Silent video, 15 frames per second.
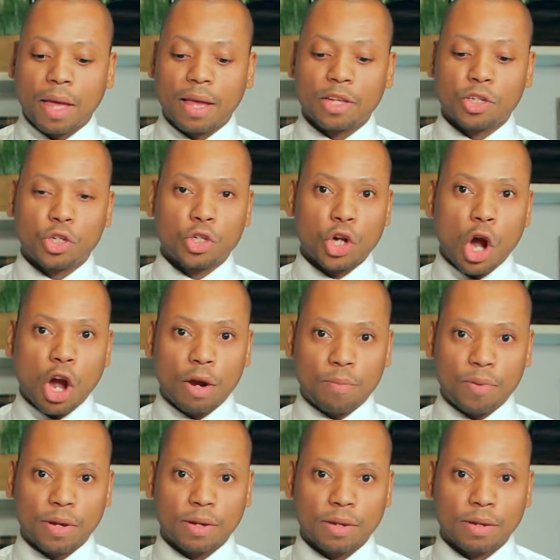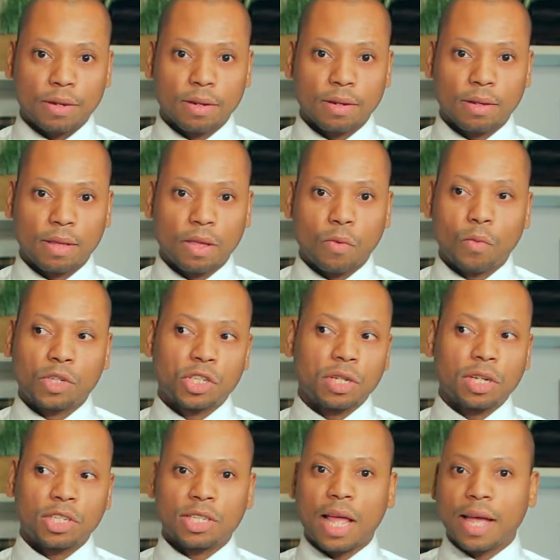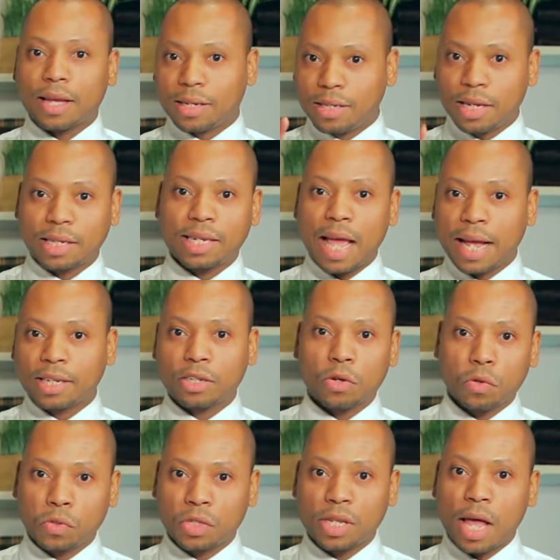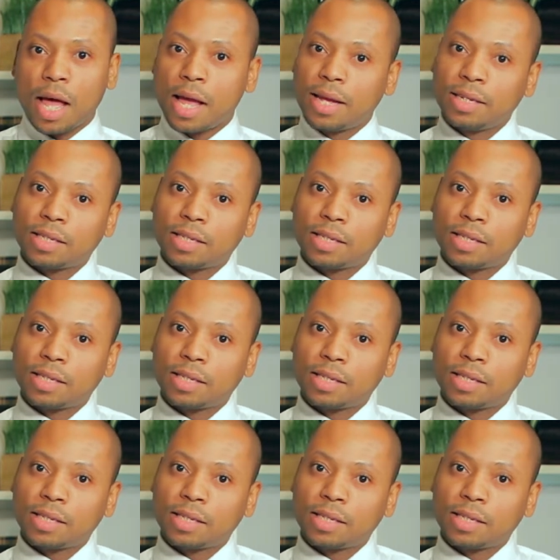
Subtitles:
Sharp, which looks like a tic-tac-toe sign